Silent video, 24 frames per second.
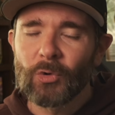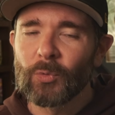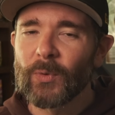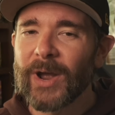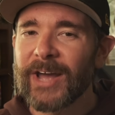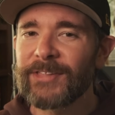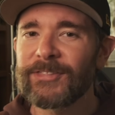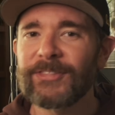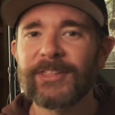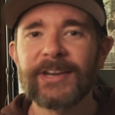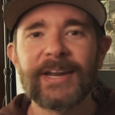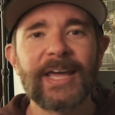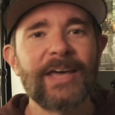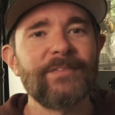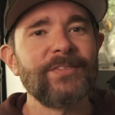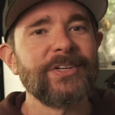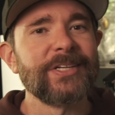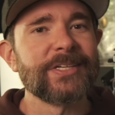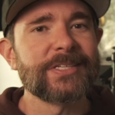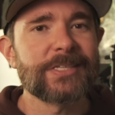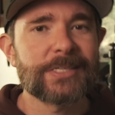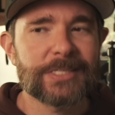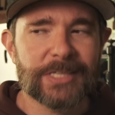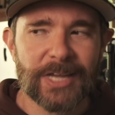rather than having
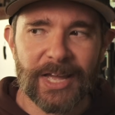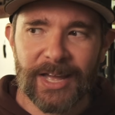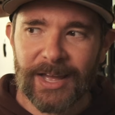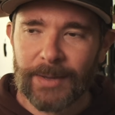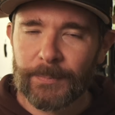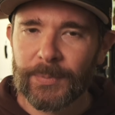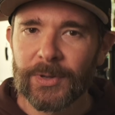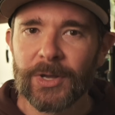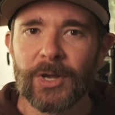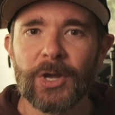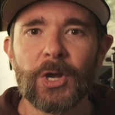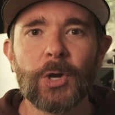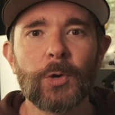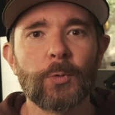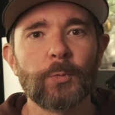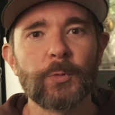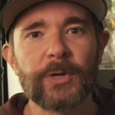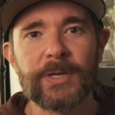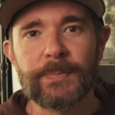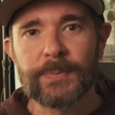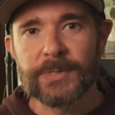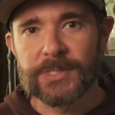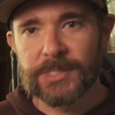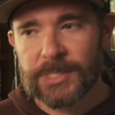to stop,
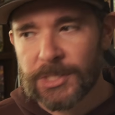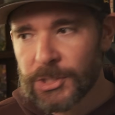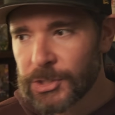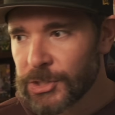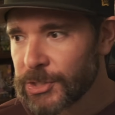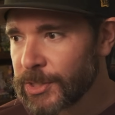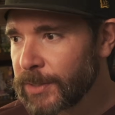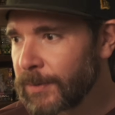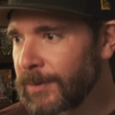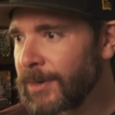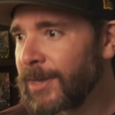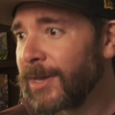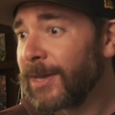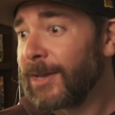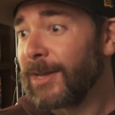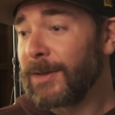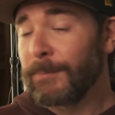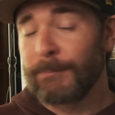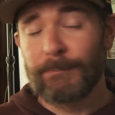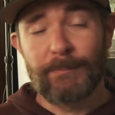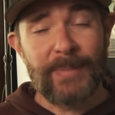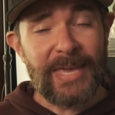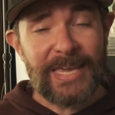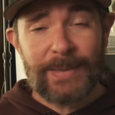reposition,
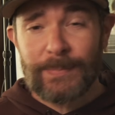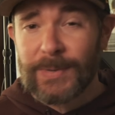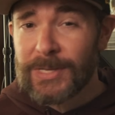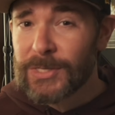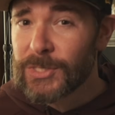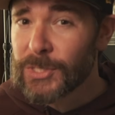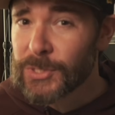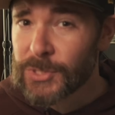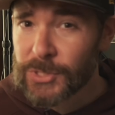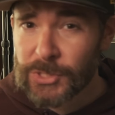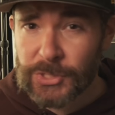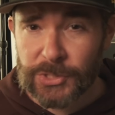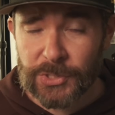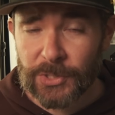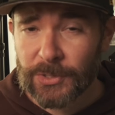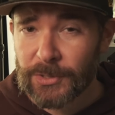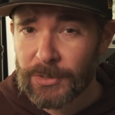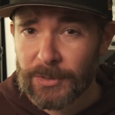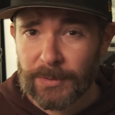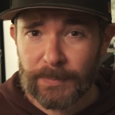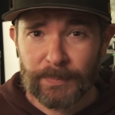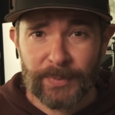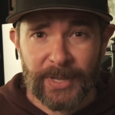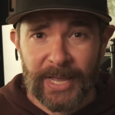maybe
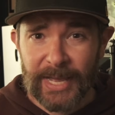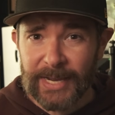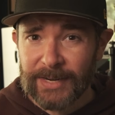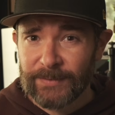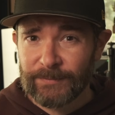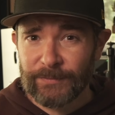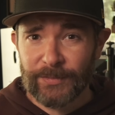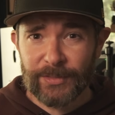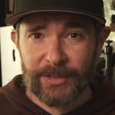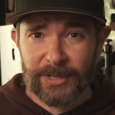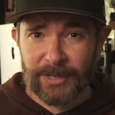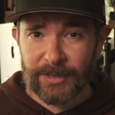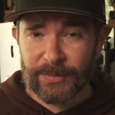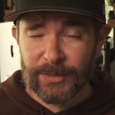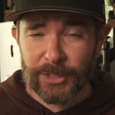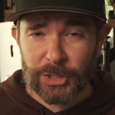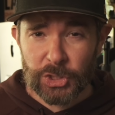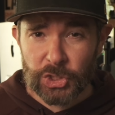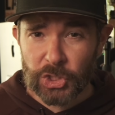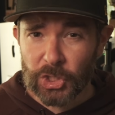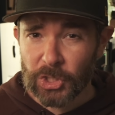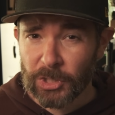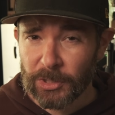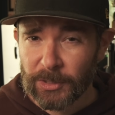disturb kind of the
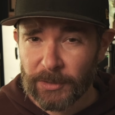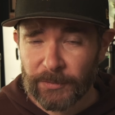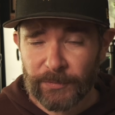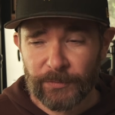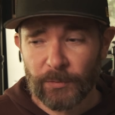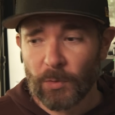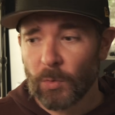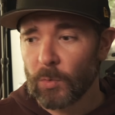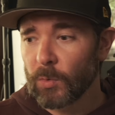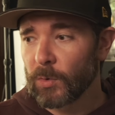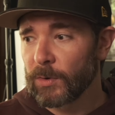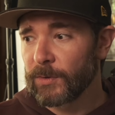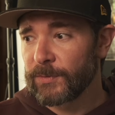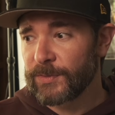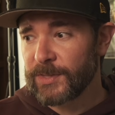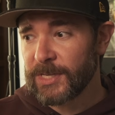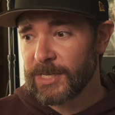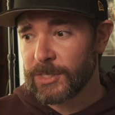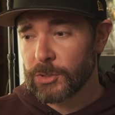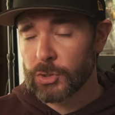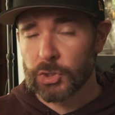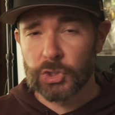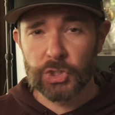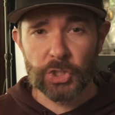turf or
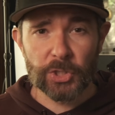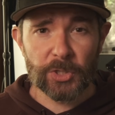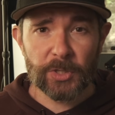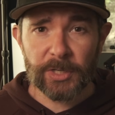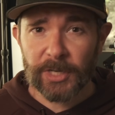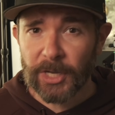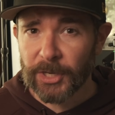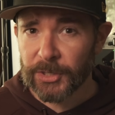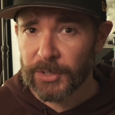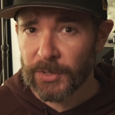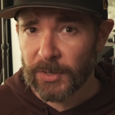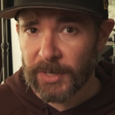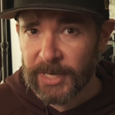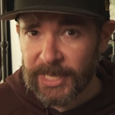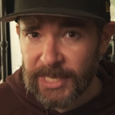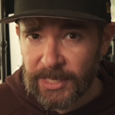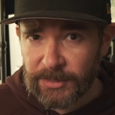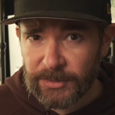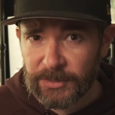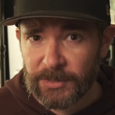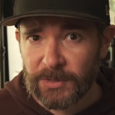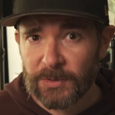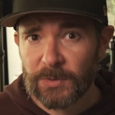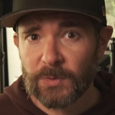the dirt
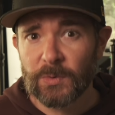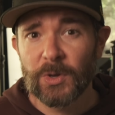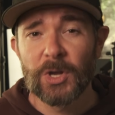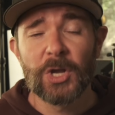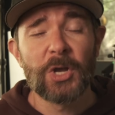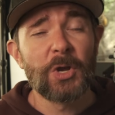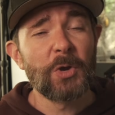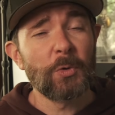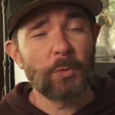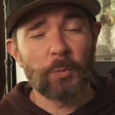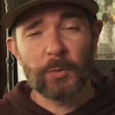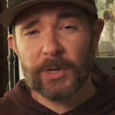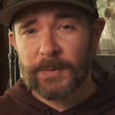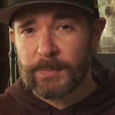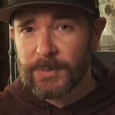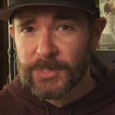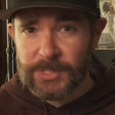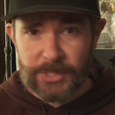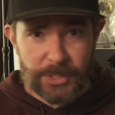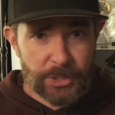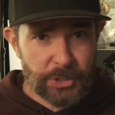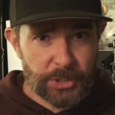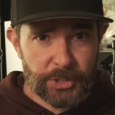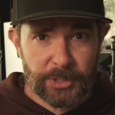underneath you,
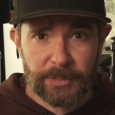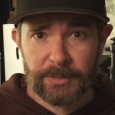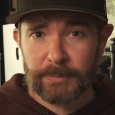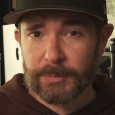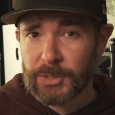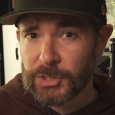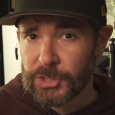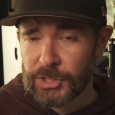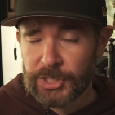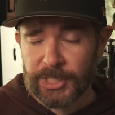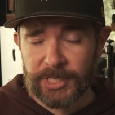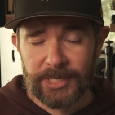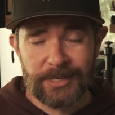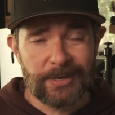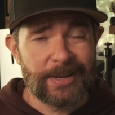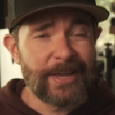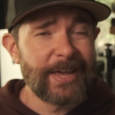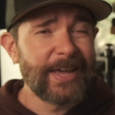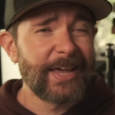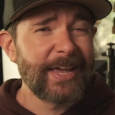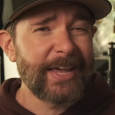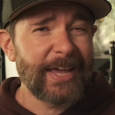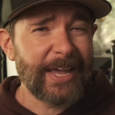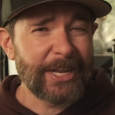reposition the machine,
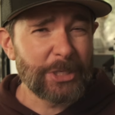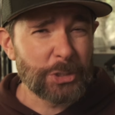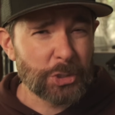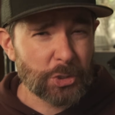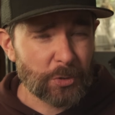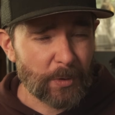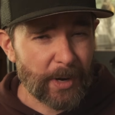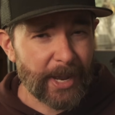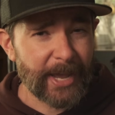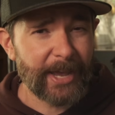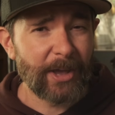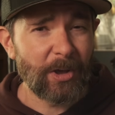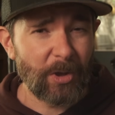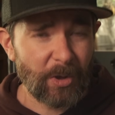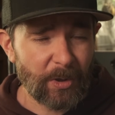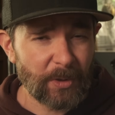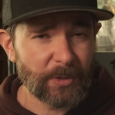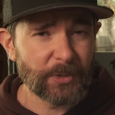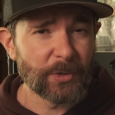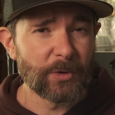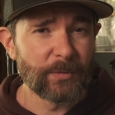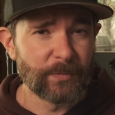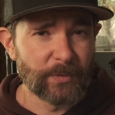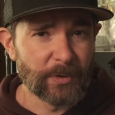and try
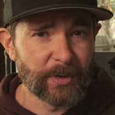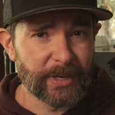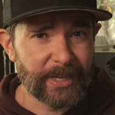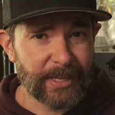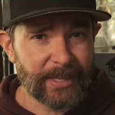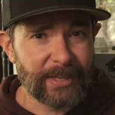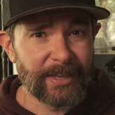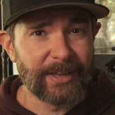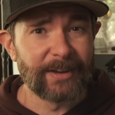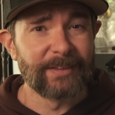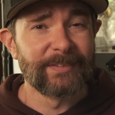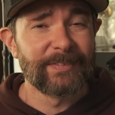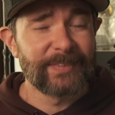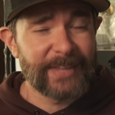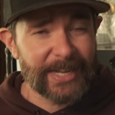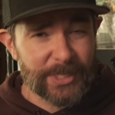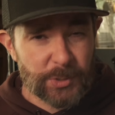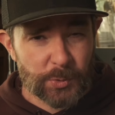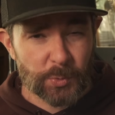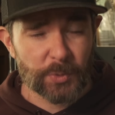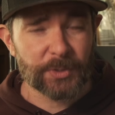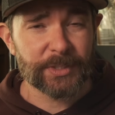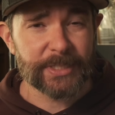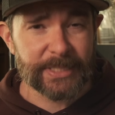all over again.
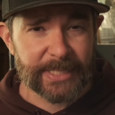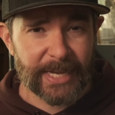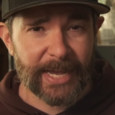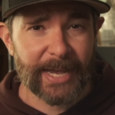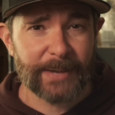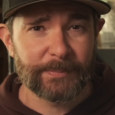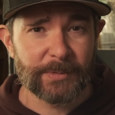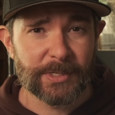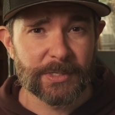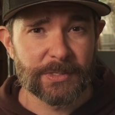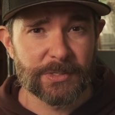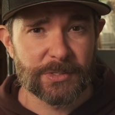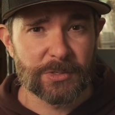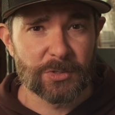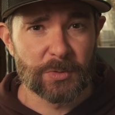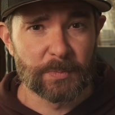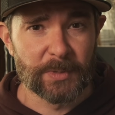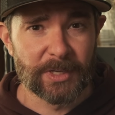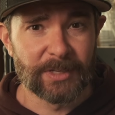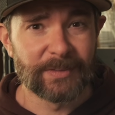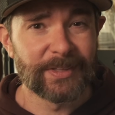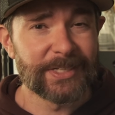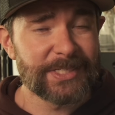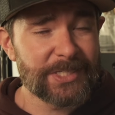That's really time
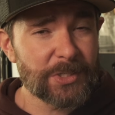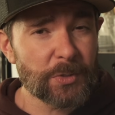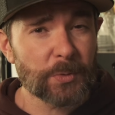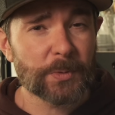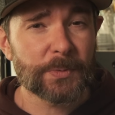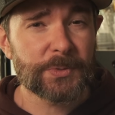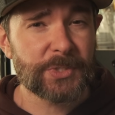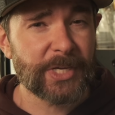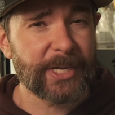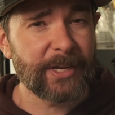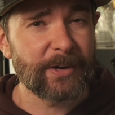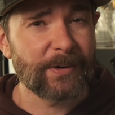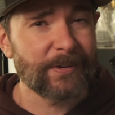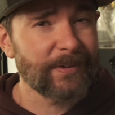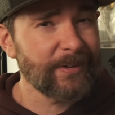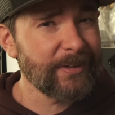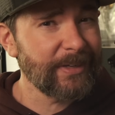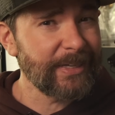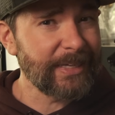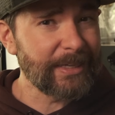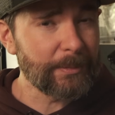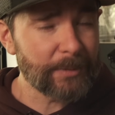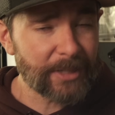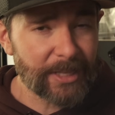consuming. The tilt rotator
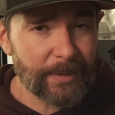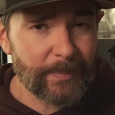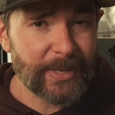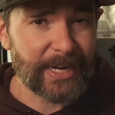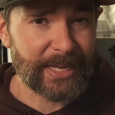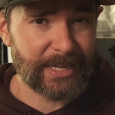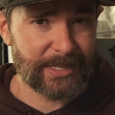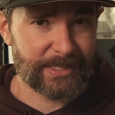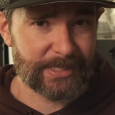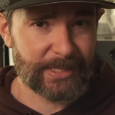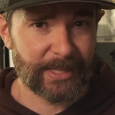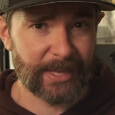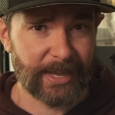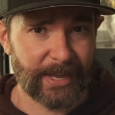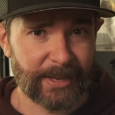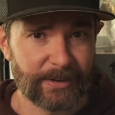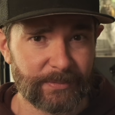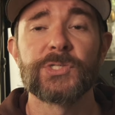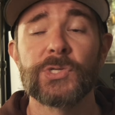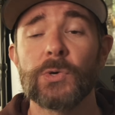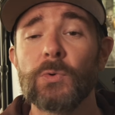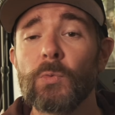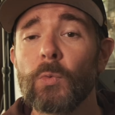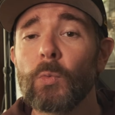eliminates that.
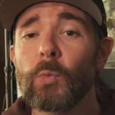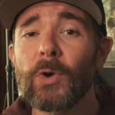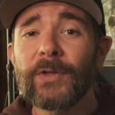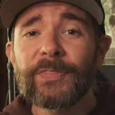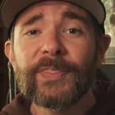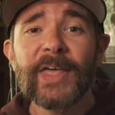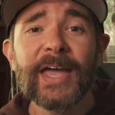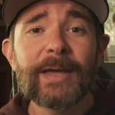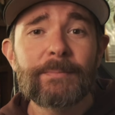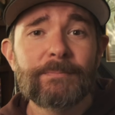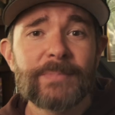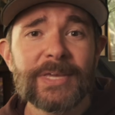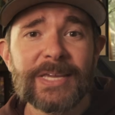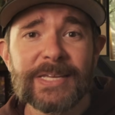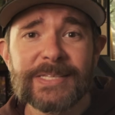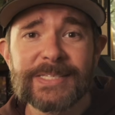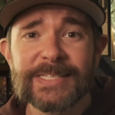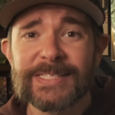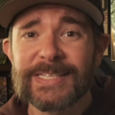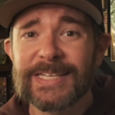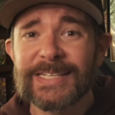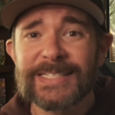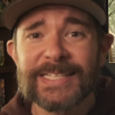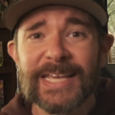So what that means
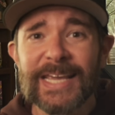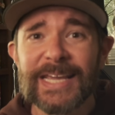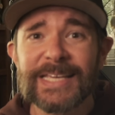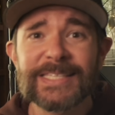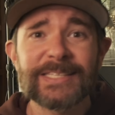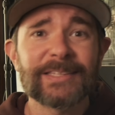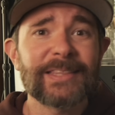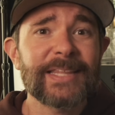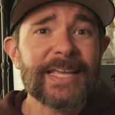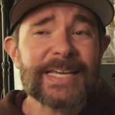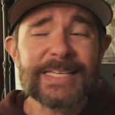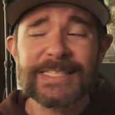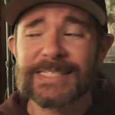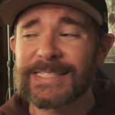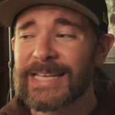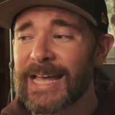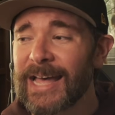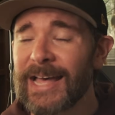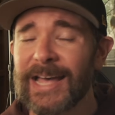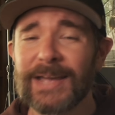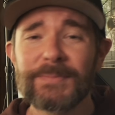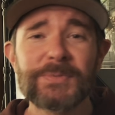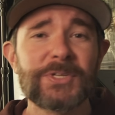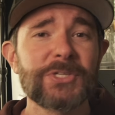is it takes less
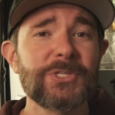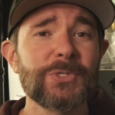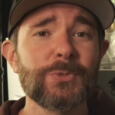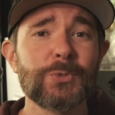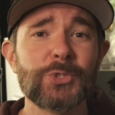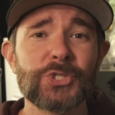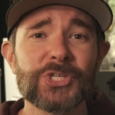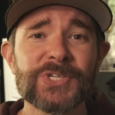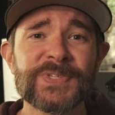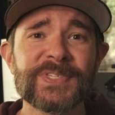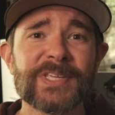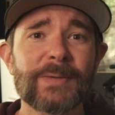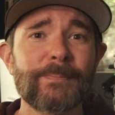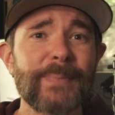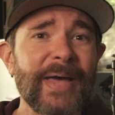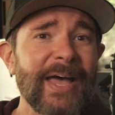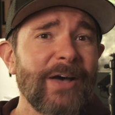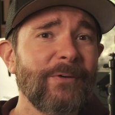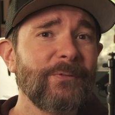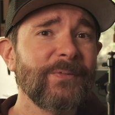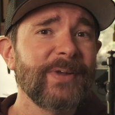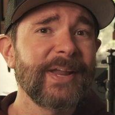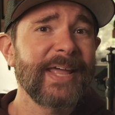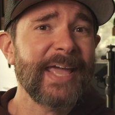time to do just
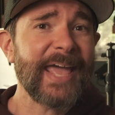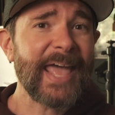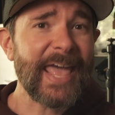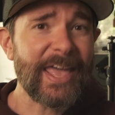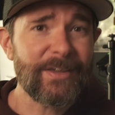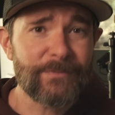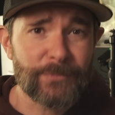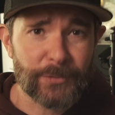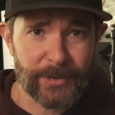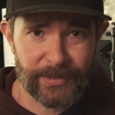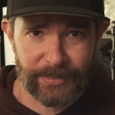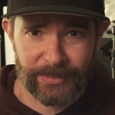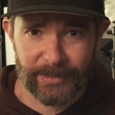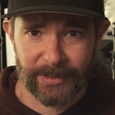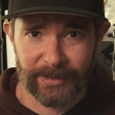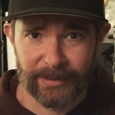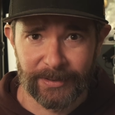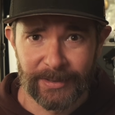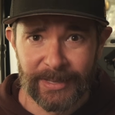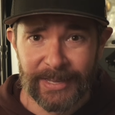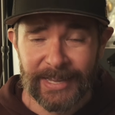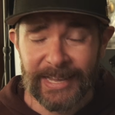about everything.